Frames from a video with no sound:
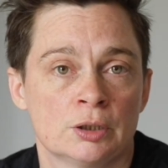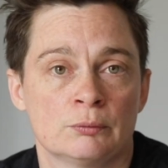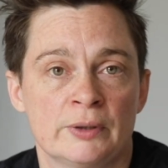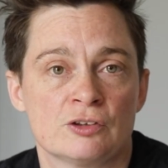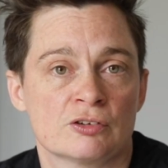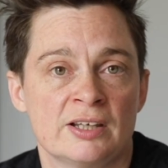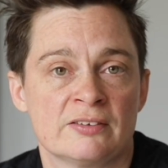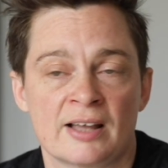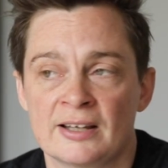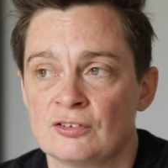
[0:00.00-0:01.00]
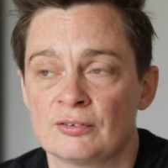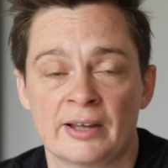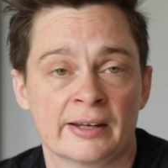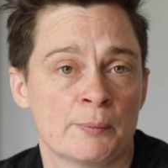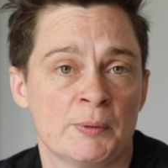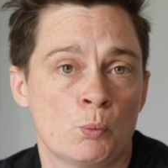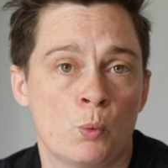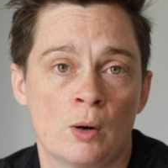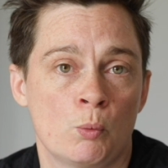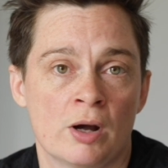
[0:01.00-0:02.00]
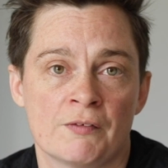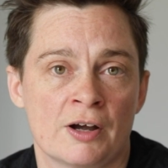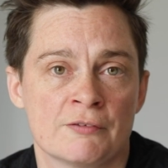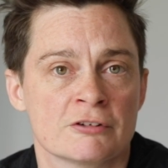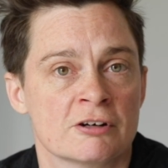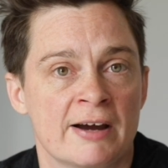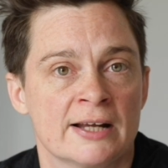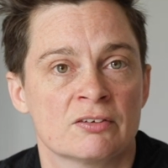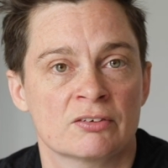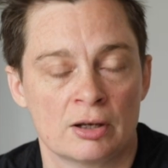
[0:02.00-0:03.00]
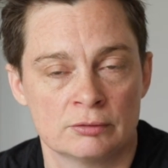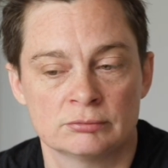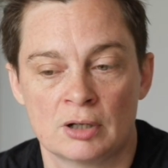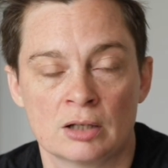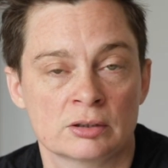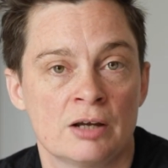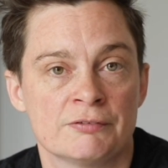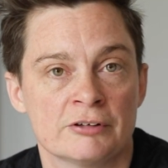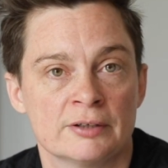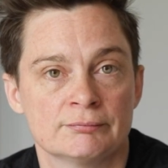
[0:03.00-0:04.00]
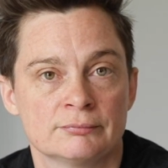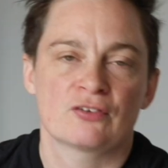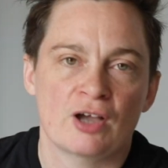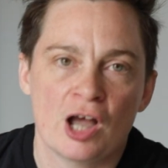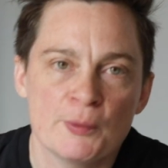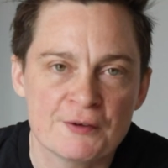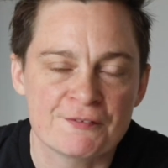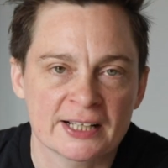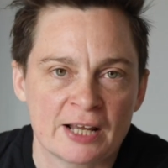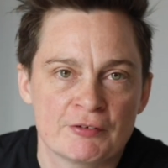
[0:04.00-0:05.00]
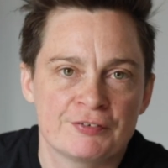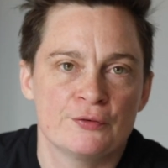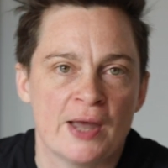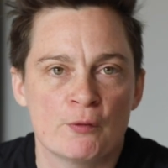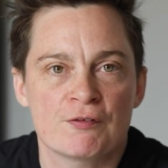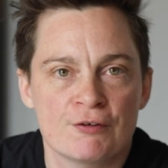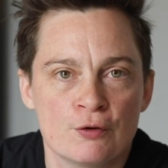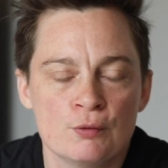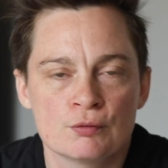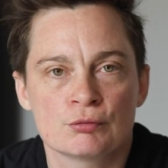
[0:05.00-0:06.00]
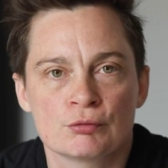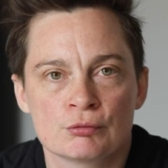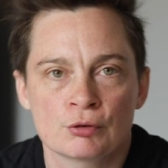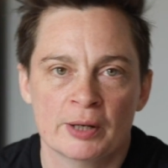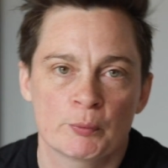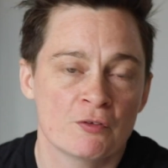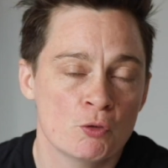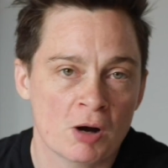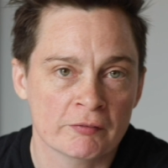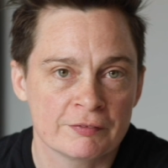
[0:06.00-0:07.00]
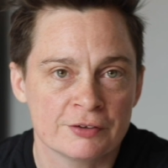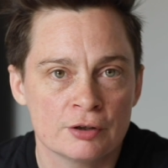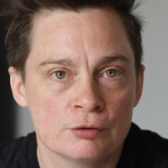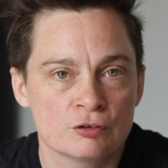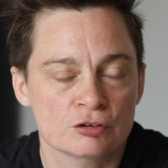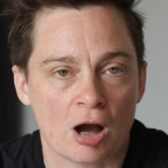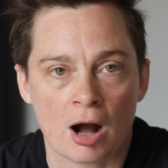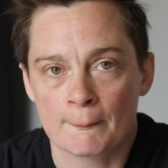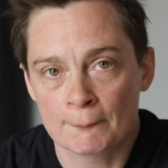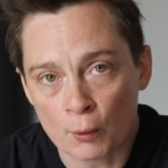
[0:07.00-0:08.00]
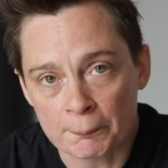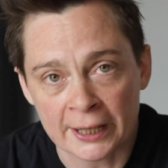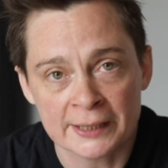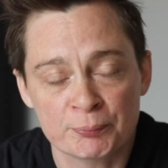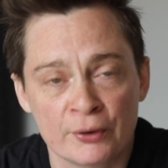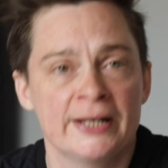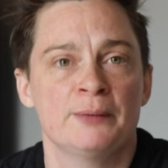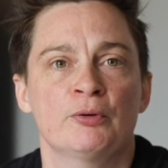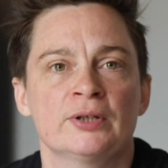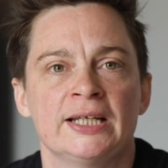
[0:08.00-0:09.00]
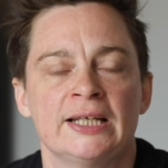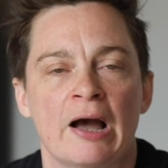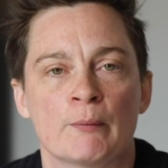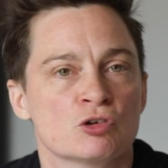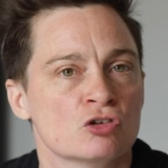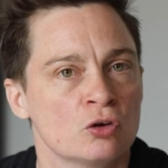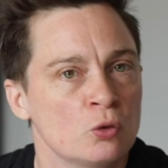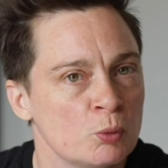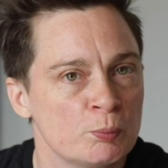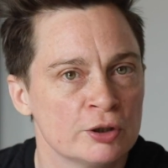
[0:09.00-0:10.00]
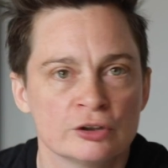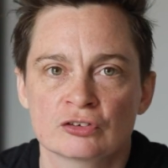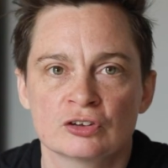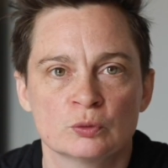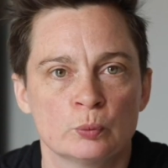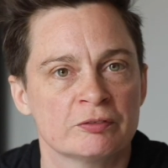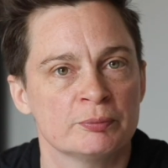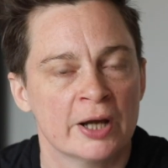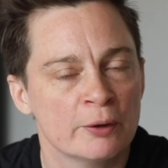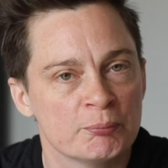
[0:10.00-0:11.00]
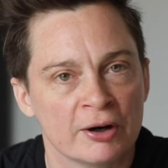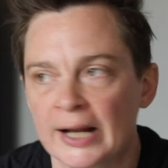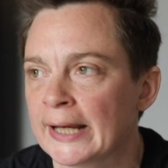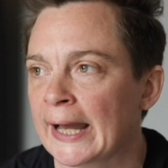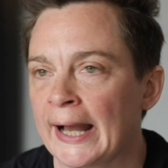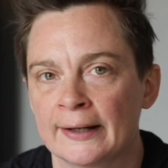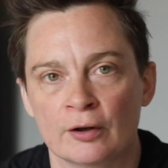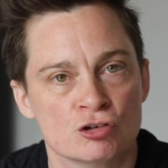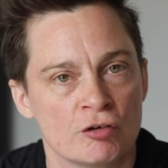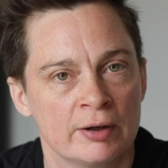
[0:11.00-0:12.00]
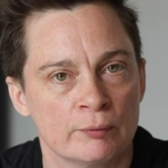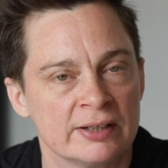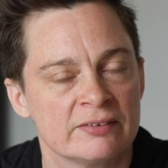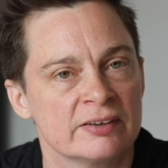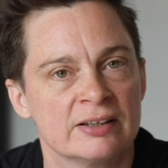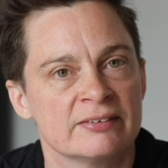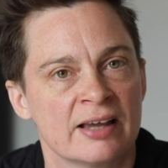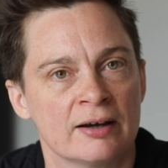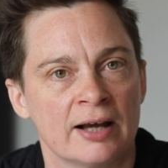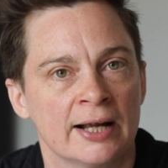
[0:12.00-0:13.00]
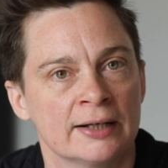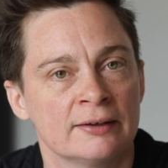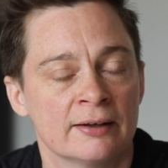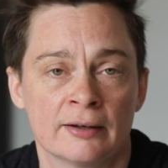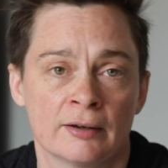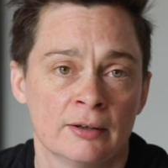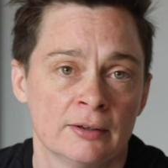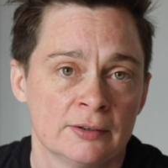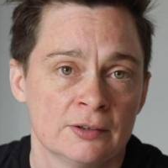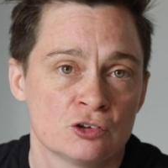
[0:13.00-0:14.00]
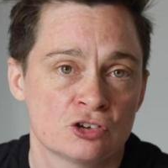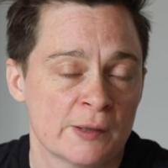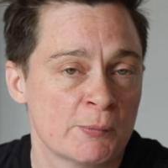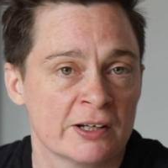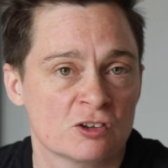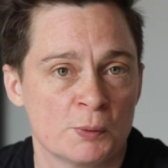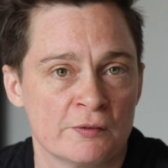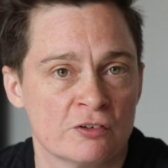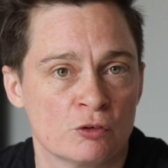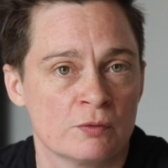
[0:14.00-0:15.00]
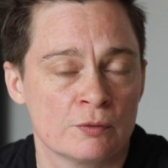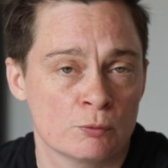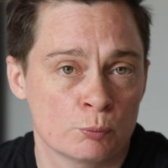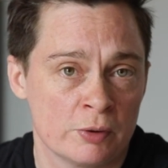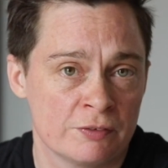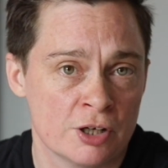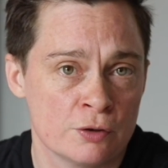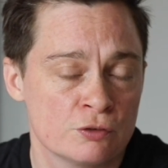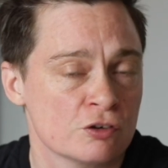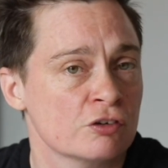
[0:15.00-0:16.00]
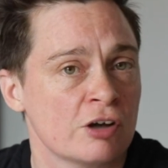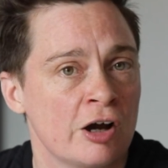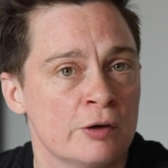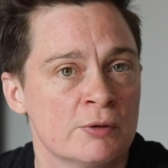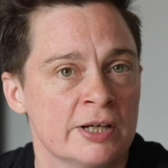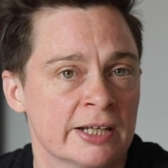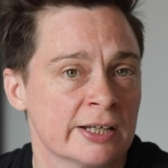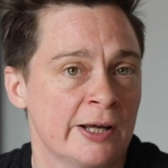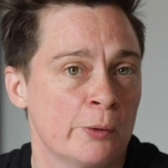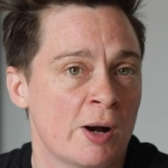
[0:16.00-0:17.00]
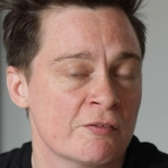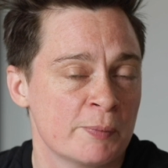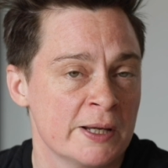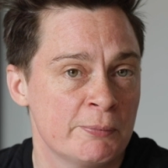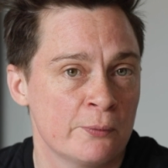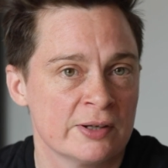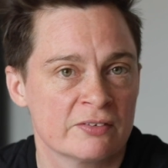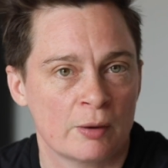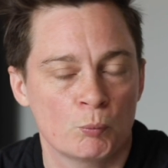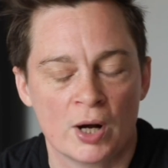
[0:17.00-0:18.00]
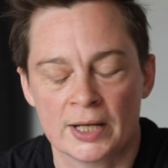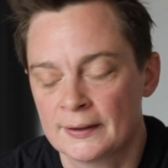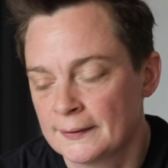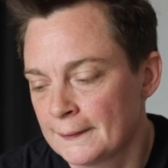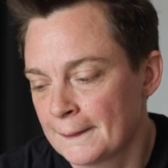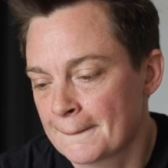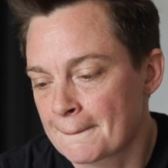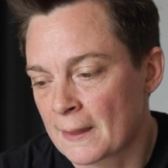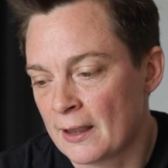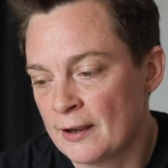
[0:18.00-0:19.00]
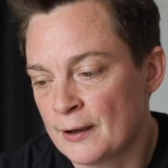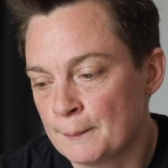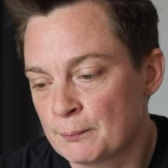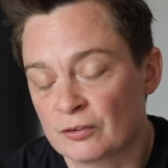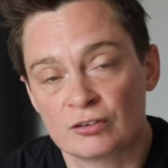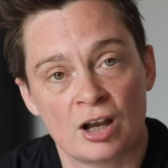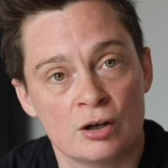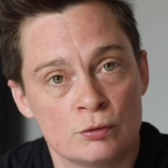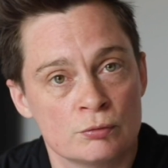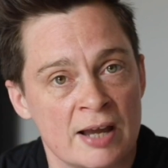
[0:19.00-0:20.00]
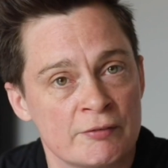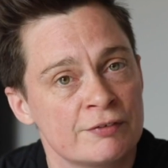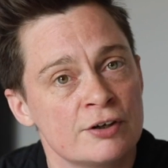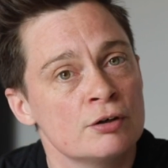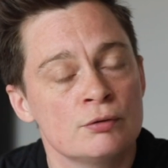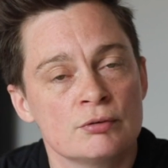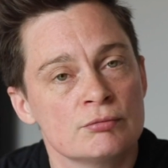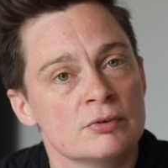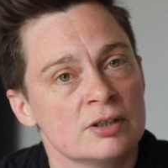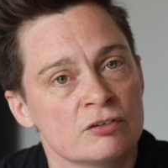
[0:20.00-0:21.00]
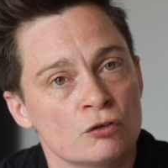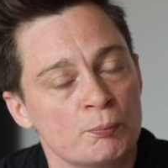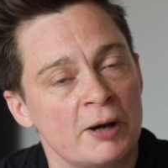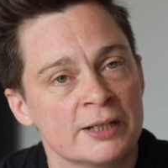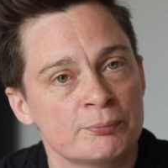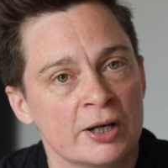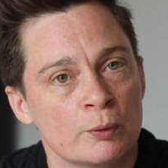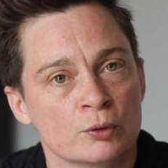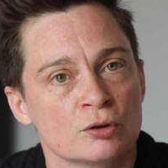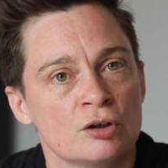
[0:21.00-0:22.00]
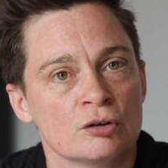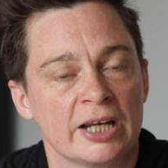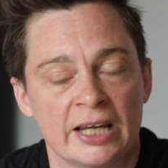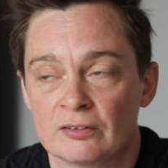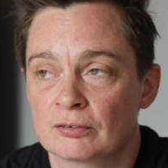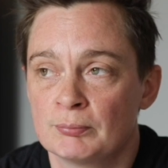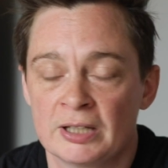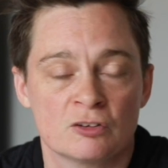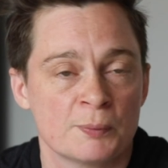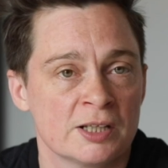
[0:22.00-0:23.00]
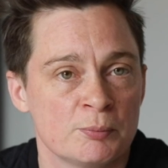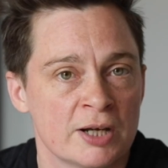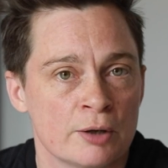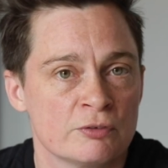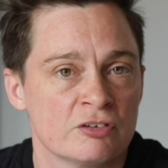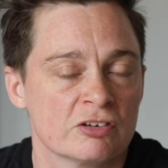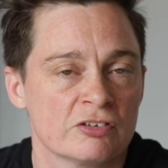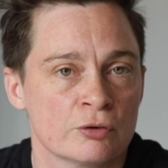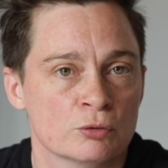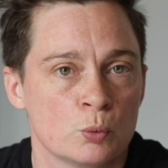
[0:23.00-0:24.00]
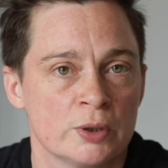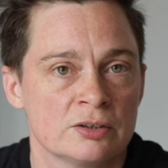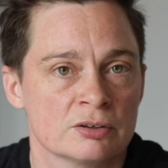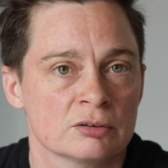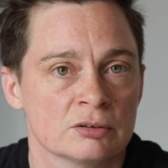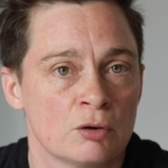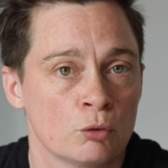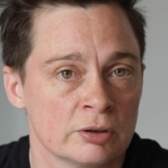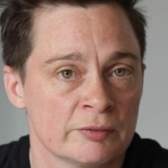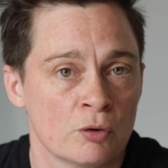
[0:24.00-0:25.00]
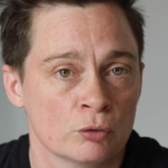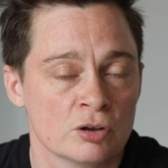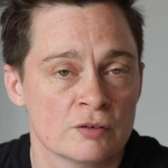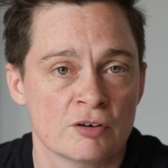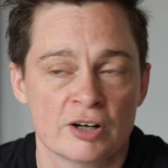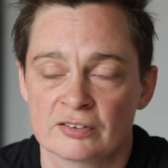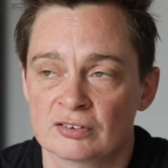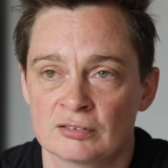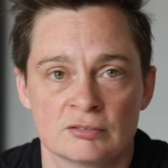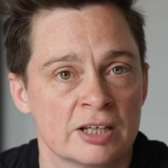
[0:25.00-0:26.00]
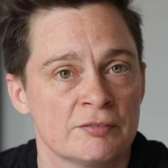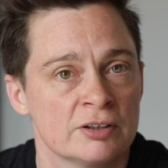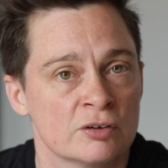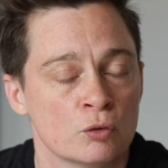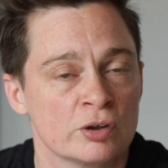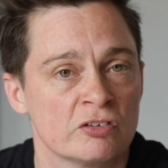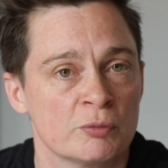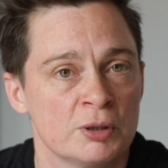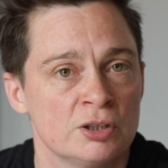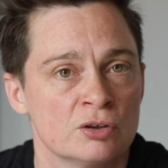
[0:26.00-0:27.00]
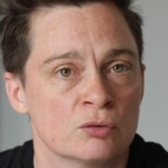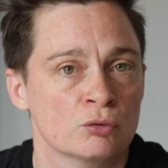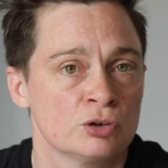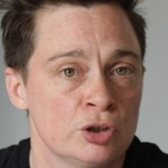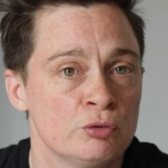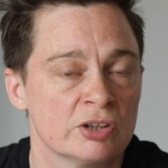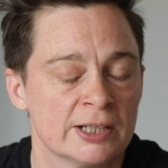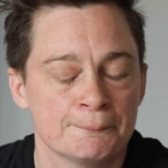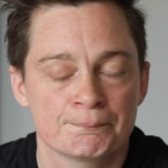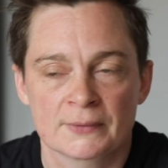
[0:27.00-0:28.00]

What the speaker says: which these days they can be well worth over £1,000, so I'd go for it. So I hope you found that review helpful. Like with all my reviews, I'm not paid by anybody, I'm just a normal person with my own bike, and I try all these things out and share my experience with you, just to hope that it can help other people in some way. So that review is not paid by Quad Lock, it's me spending my own 60 odd quid on the device and giving an honest opinion on using it.